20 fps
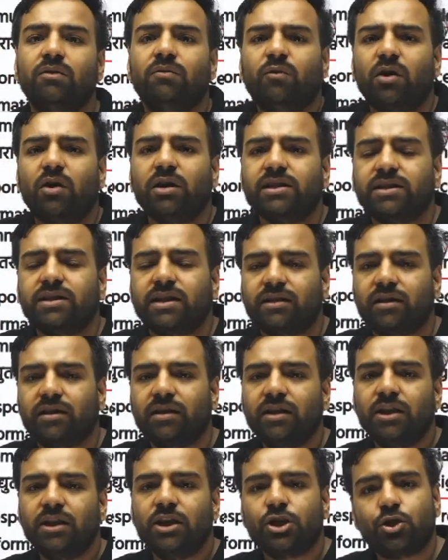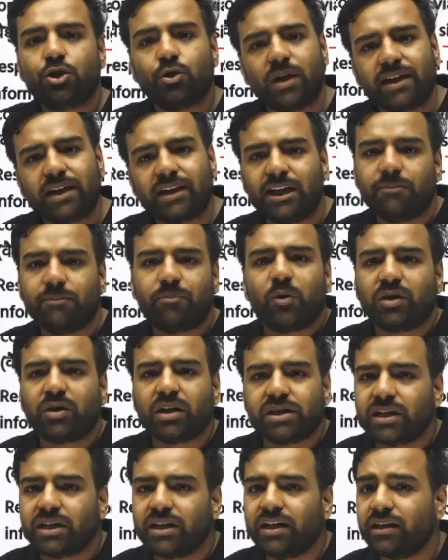What is it? Should I keep on
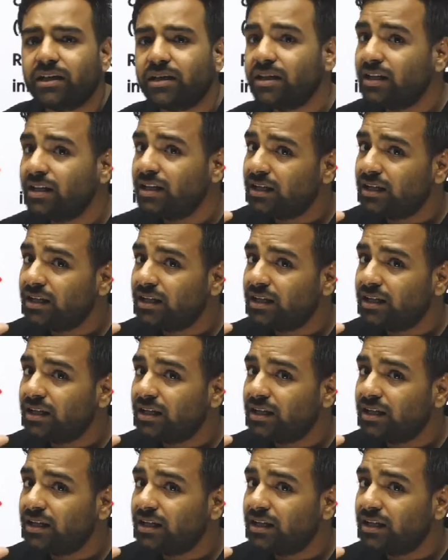touching it?